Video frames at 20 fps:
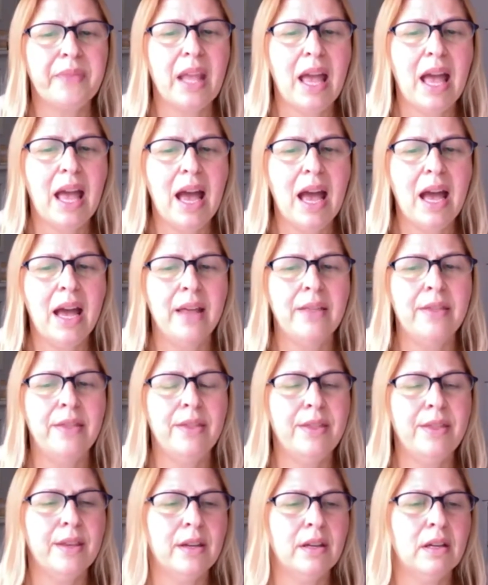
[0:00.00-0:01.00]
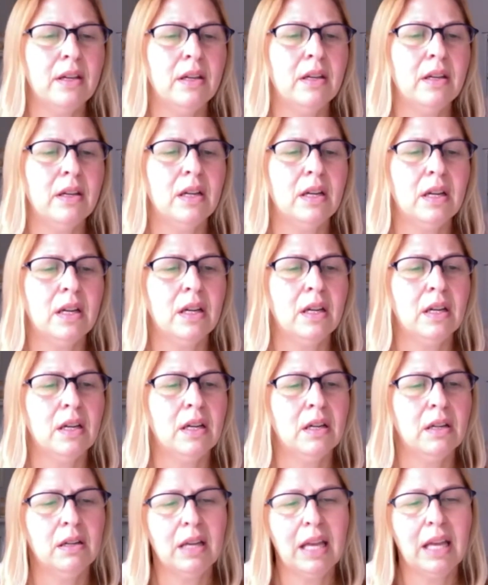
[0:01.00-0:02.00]
and the
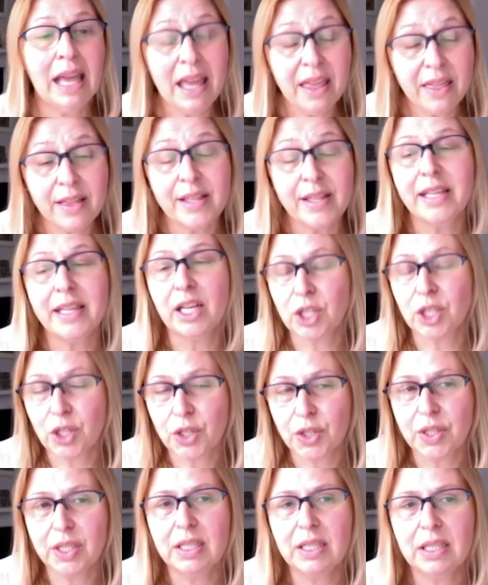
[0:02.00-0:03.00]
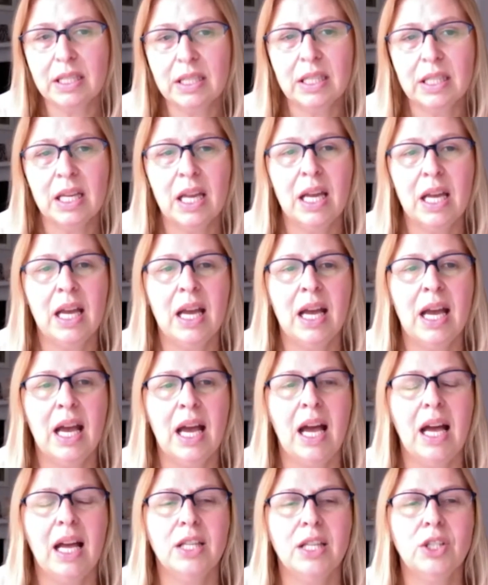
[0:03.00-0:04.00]
8th centuries.
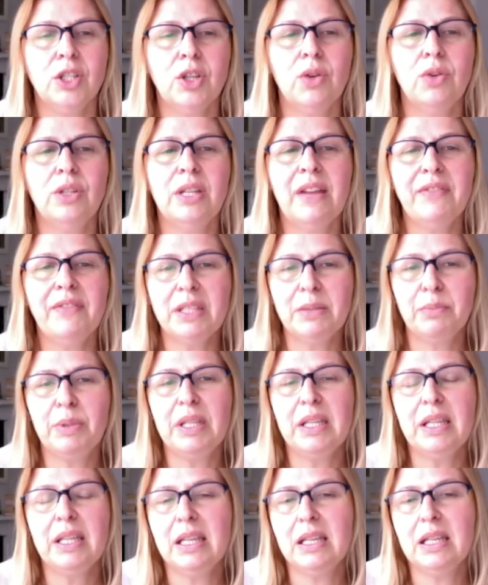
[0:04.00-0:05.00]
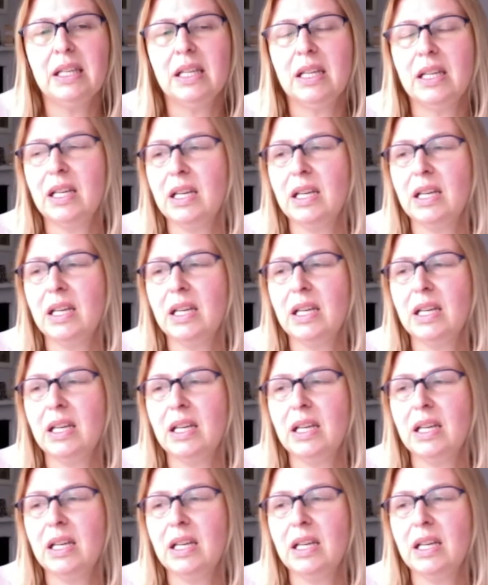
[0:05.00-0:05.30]
So inevitably,